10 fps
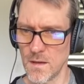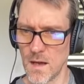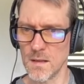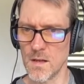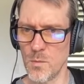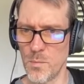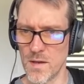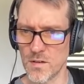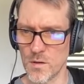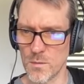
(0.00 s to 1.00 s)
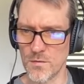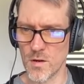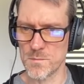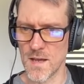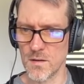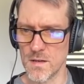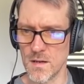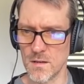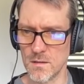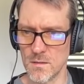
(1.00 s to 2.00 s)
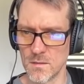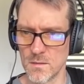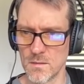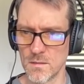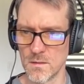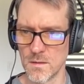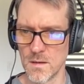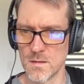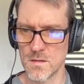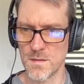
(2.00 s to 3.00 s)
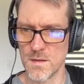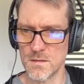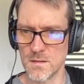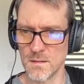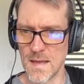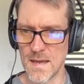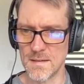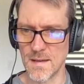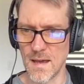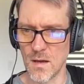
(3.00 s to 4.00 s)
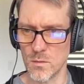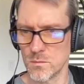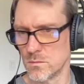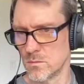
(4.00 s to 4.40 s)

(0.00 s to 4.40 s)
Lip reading: a little bit, turn the reverb down here, turn the delay down.